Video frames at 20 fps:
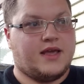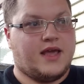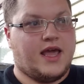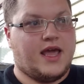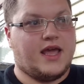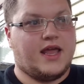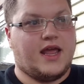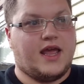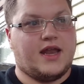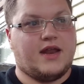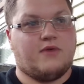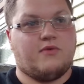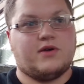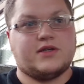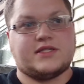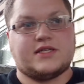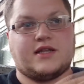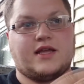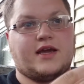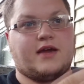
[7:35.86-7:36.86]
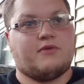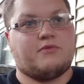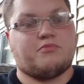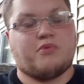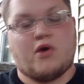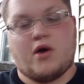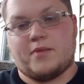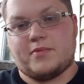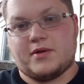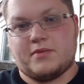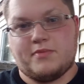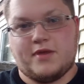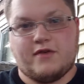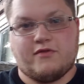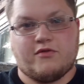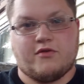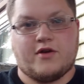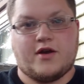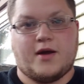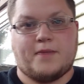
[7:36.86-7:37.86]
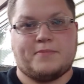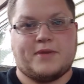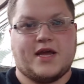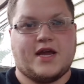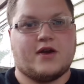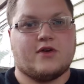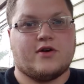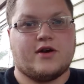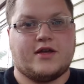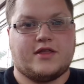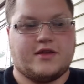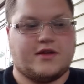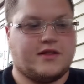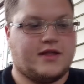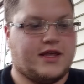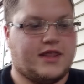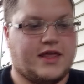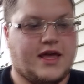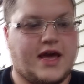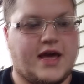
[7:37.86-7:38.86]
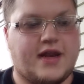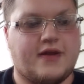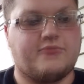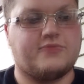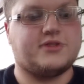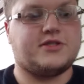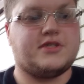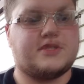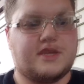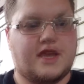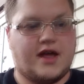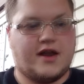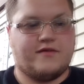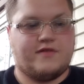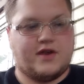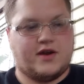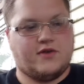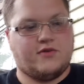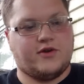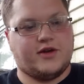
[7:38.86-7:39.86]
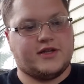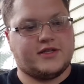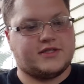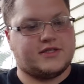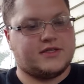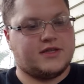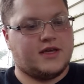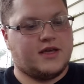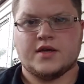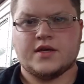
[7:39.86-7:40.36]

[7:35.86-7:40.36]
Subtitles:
And it wasn't like it prompted me for an update or anything like that. It was just kind of an annoyance.